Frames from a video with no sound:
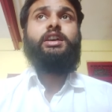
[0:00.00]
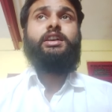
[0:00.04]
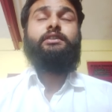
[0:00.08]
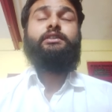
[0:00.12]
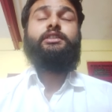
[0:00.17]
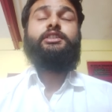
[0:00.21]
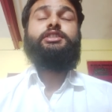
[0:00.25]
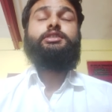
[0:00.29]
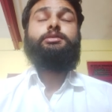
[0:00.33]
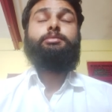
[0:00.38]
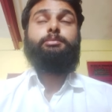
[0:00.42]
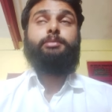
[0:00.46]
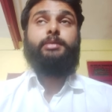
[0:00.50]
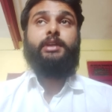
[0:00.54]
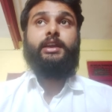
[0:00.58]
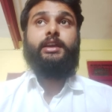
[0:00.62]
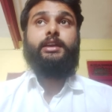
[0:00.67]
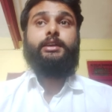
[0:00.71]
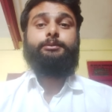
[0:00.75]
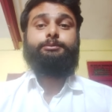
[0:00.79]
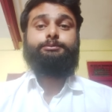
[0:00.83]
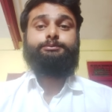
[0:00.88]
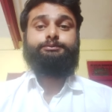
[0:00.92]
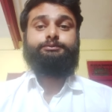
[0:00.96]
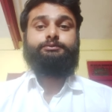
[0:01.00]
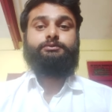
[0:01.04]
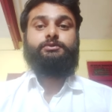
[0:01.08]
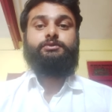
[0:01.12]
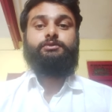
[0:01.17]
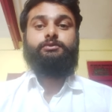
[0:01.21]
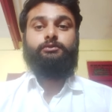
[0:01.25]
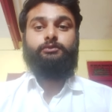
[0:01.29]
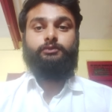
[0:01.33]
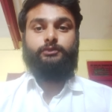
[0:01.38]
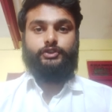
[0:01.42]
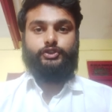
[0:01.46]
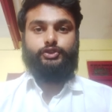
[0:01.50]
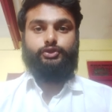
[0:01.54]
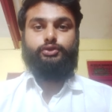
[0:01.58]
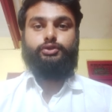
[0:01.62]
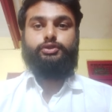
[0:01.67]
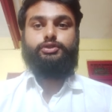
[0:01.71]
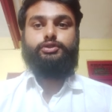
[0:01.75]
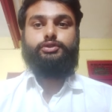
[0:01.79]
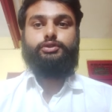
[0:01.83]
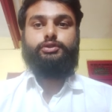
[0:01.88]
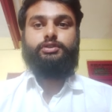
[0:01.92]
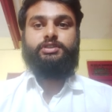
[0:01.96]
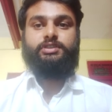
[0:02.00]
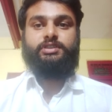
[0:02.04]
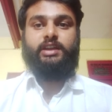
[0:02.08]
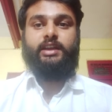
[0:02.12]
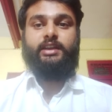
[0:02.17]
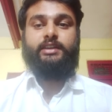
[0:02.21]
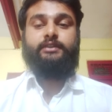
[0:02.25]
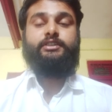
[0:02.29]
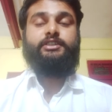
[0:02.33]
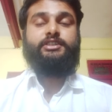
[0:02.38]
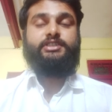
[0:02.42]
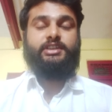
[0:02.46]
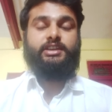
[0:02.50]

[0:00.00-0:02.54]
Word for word: which he may choose to decide,